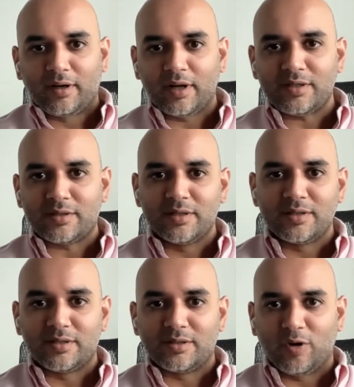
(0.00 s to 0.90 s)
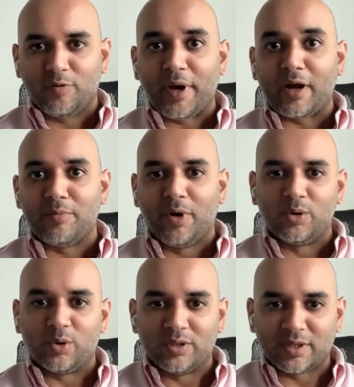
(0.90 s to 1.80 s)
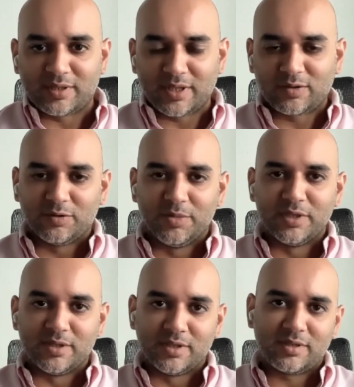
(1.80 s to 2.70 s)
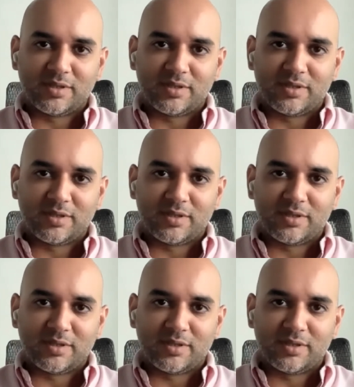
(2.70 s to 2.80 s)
trust is sort of paramount to the success of the business.